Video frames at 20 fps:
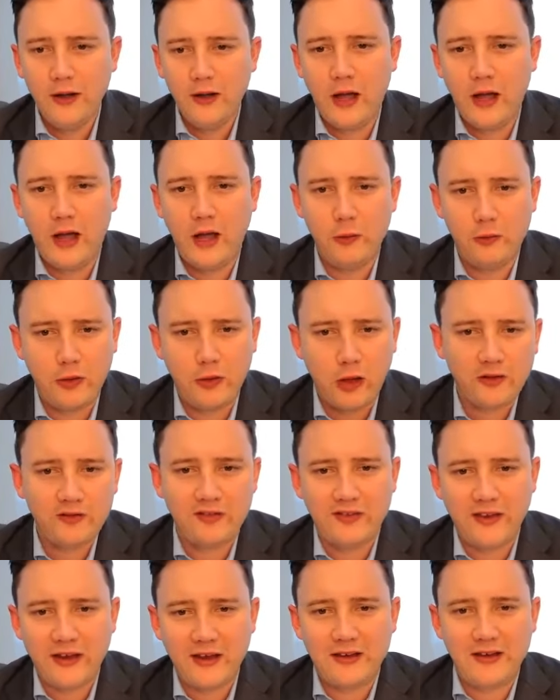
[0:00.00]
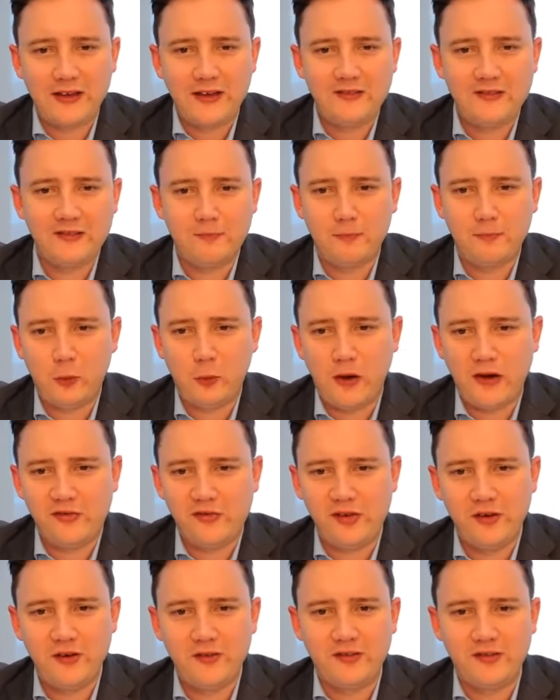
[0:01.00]
uh, who'd like to take these
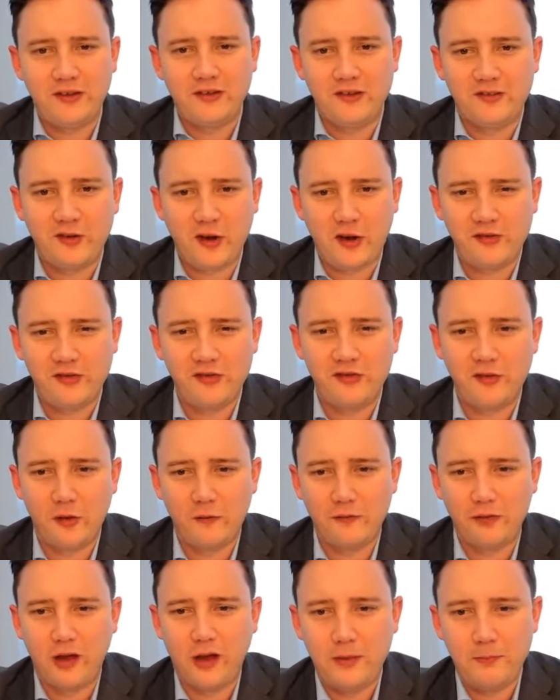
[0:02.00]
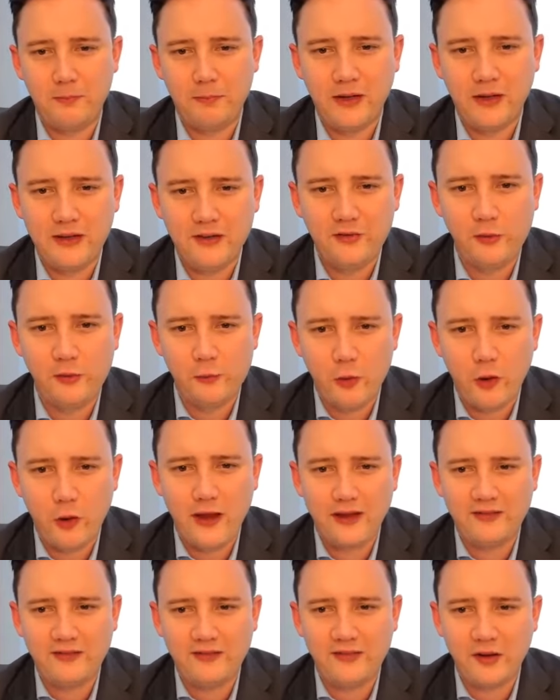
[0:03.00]
questions and discussions offline, please do not
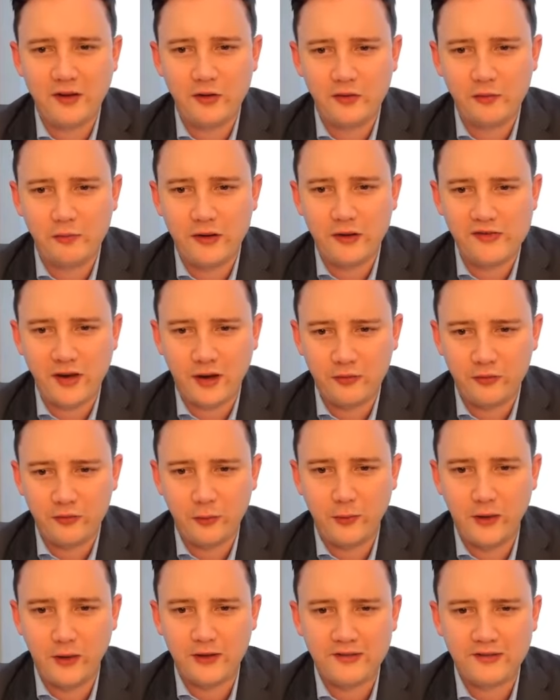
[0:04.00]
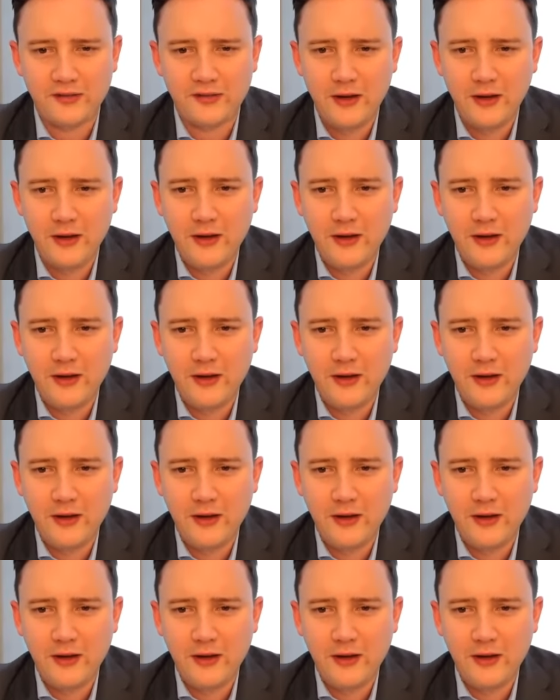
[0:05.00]
hesitate to reach out to us